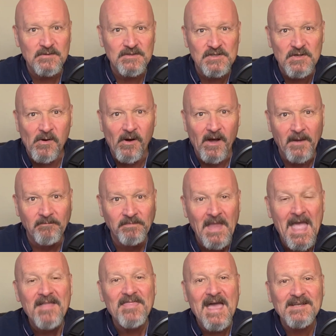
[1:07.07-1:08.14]
enjoy.
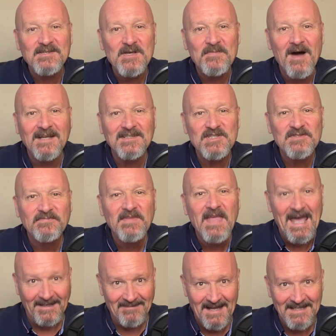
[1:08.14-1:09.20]
Thanks so much
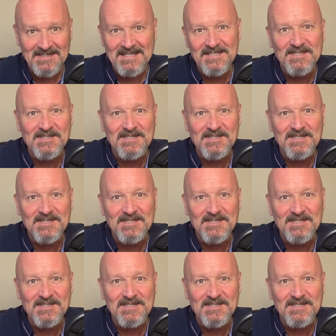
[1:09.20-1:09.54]
and let's get